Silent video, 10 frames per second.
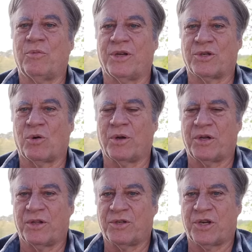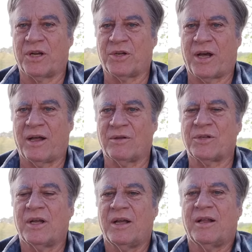but he's going to the
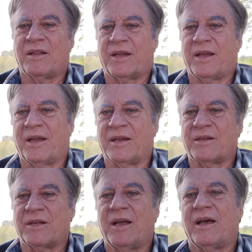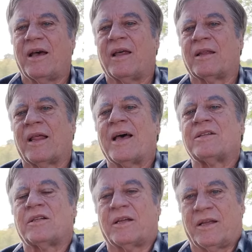Gentiles, the kings, and
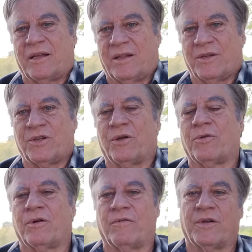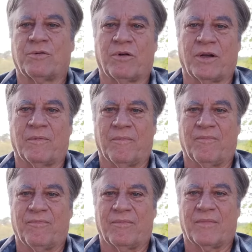lastly, the children of Israel.
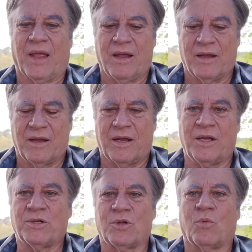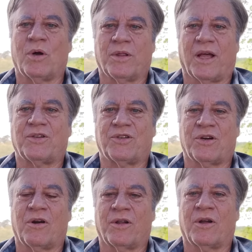He's the one that
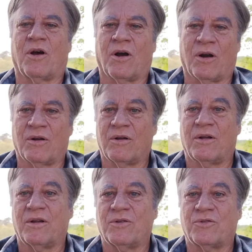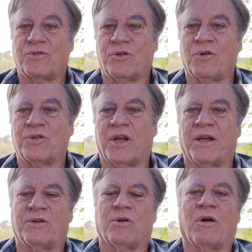started our church
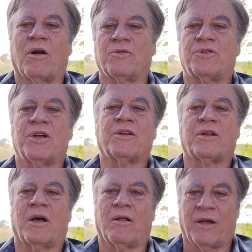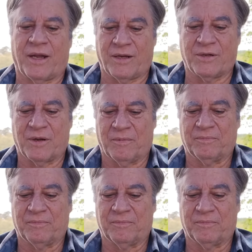age, or our Gentile age.